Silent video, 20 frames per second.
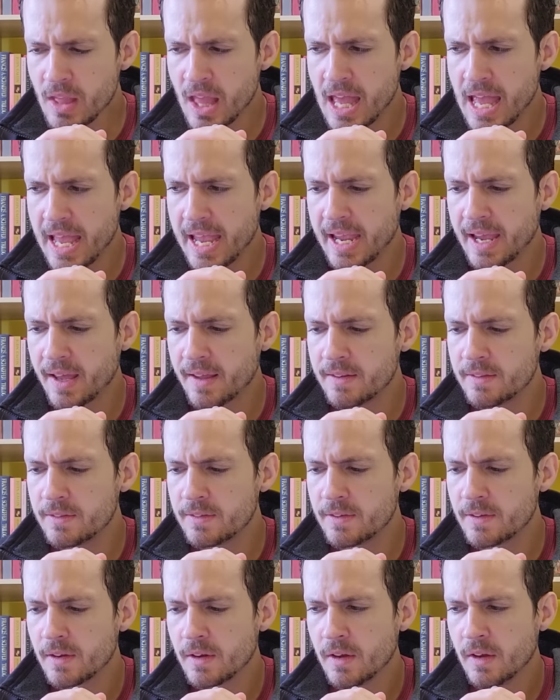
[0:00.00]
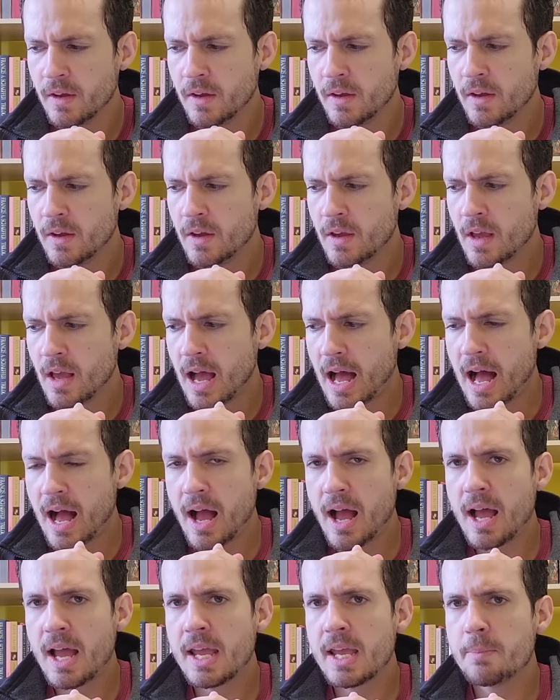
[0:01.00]
And
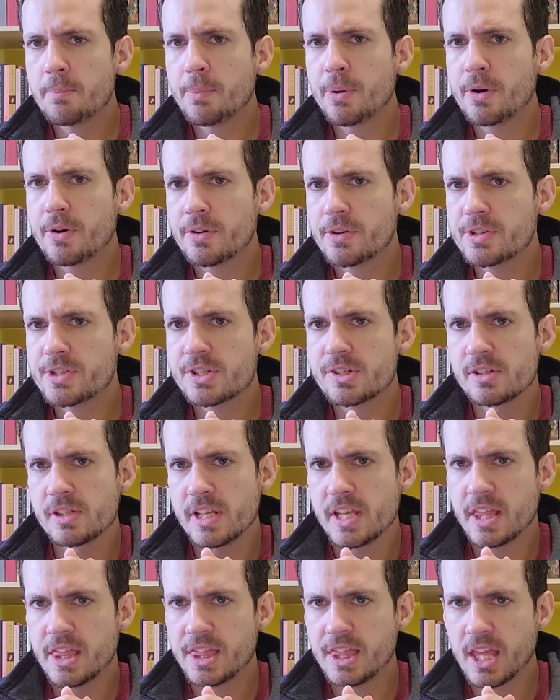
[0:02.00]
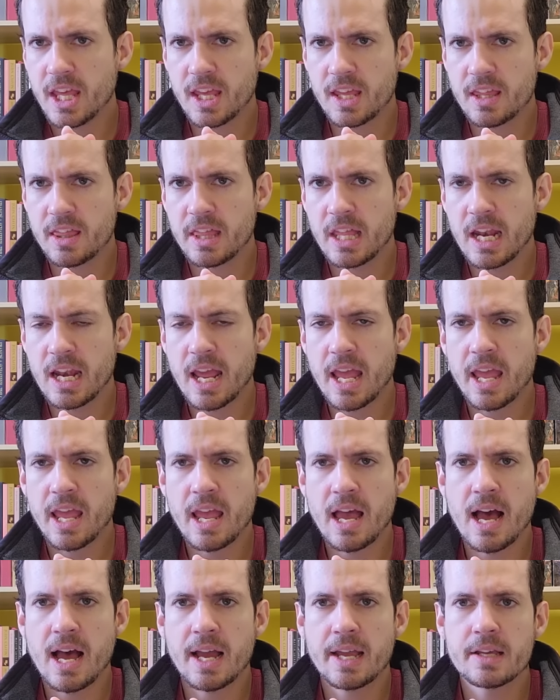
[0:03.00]
I personally think that
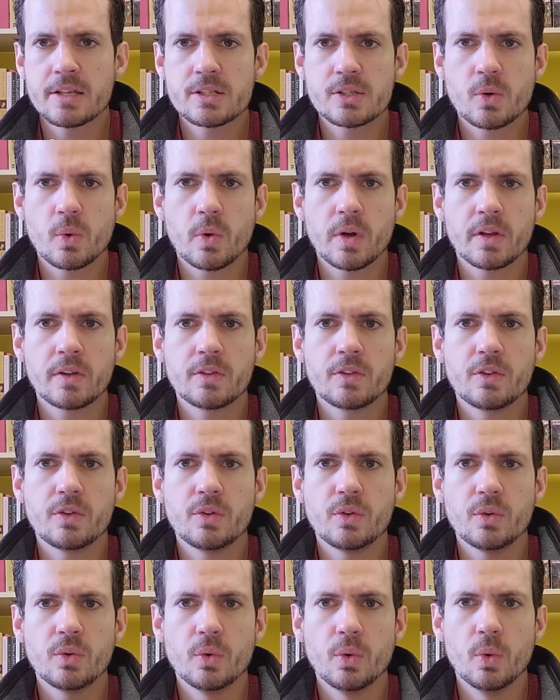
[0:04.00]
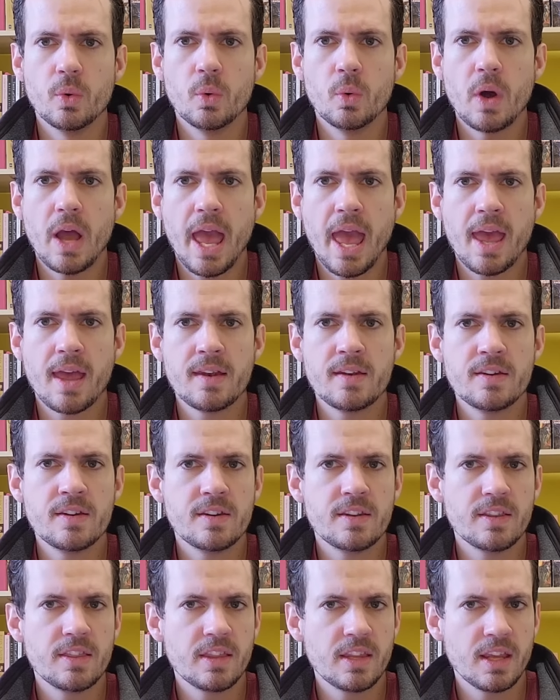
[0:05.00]
AI is going to
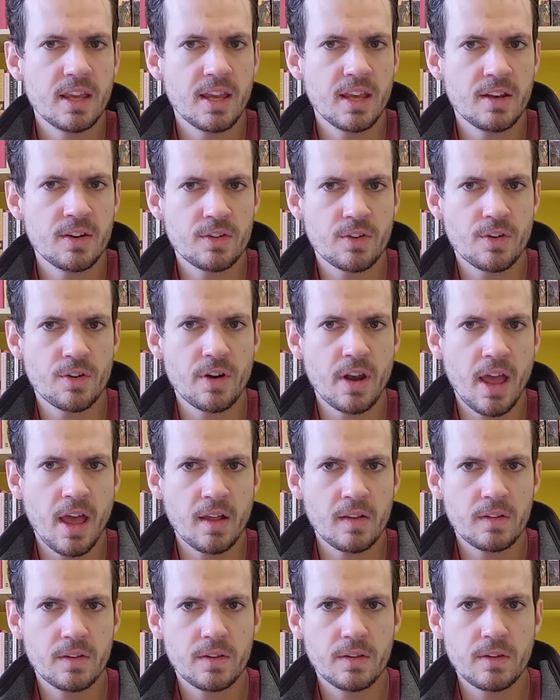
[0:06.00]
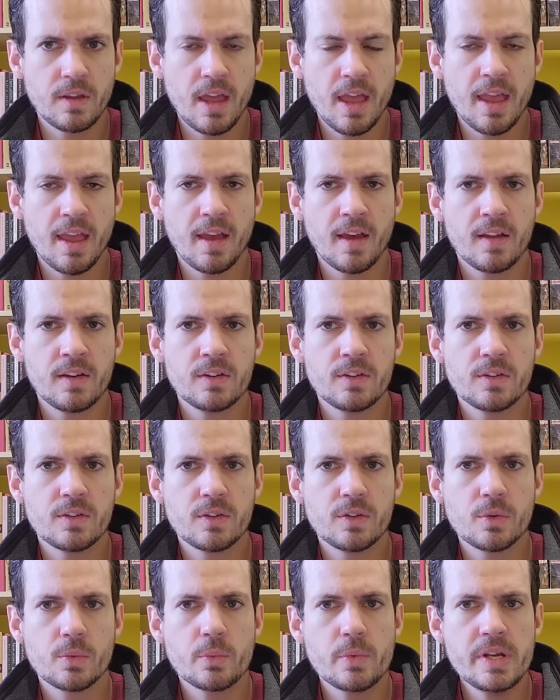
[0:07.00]
end the internet. And
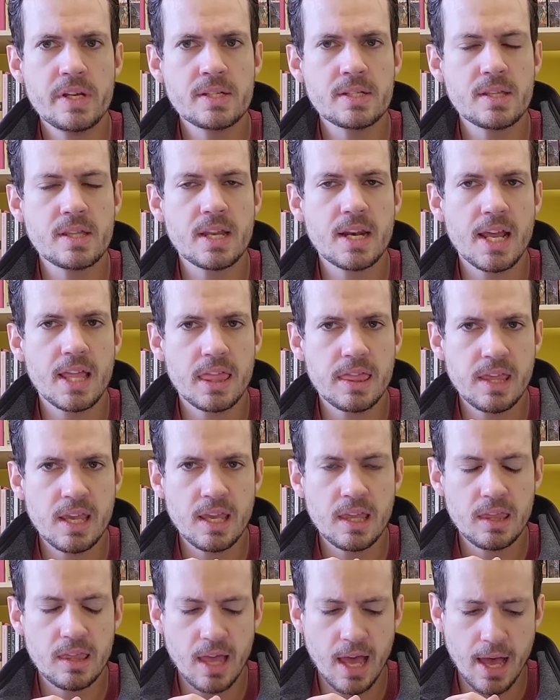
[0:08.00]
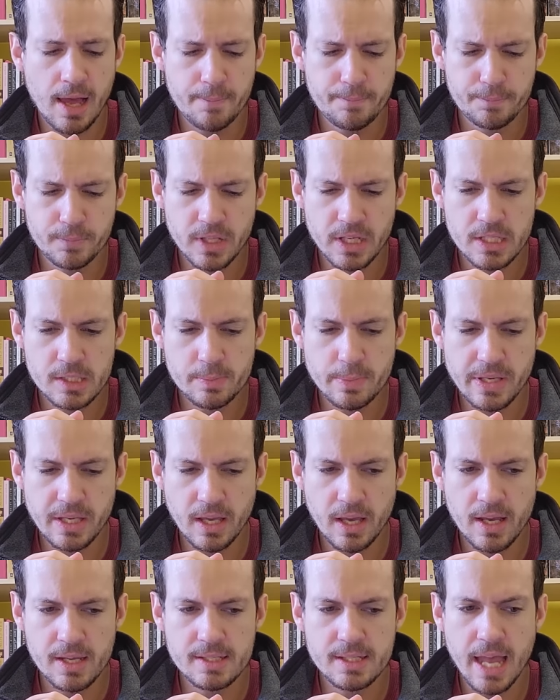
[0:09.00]
the reason that I think that is
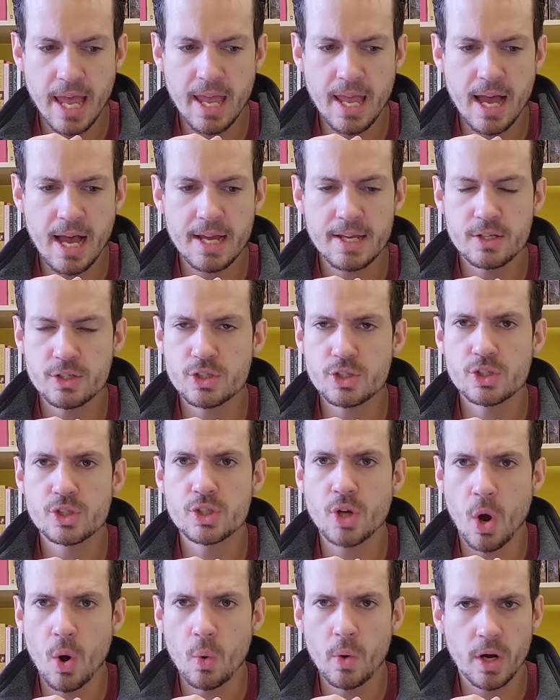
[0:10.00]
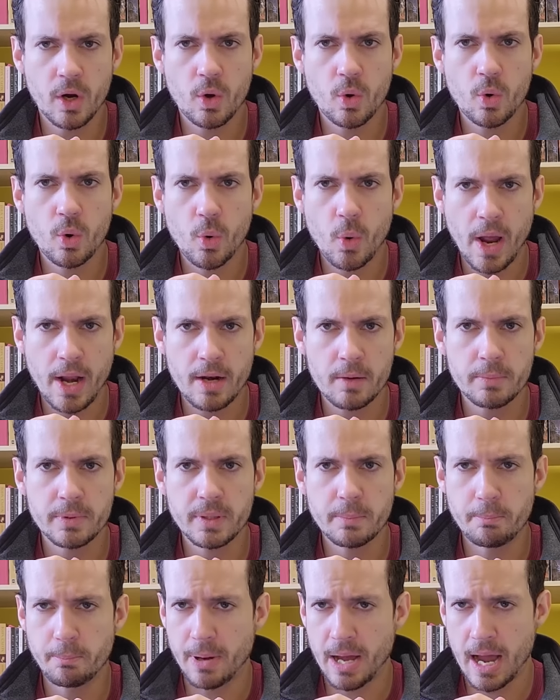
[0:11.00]
because AI is so incredibly
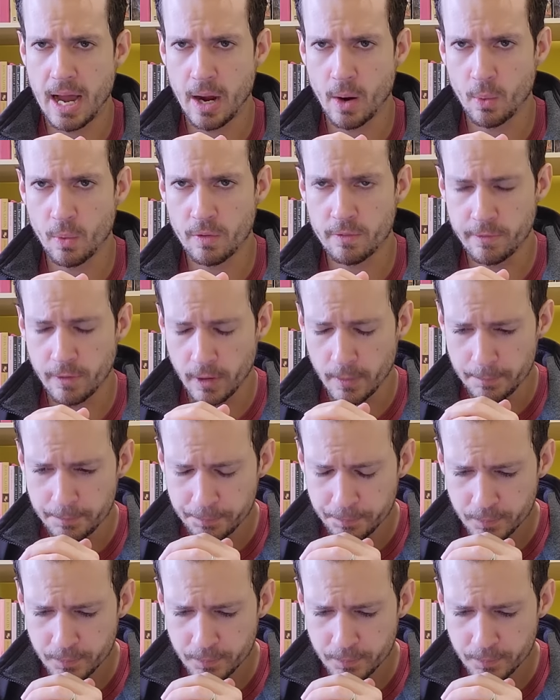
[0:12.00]
powerful.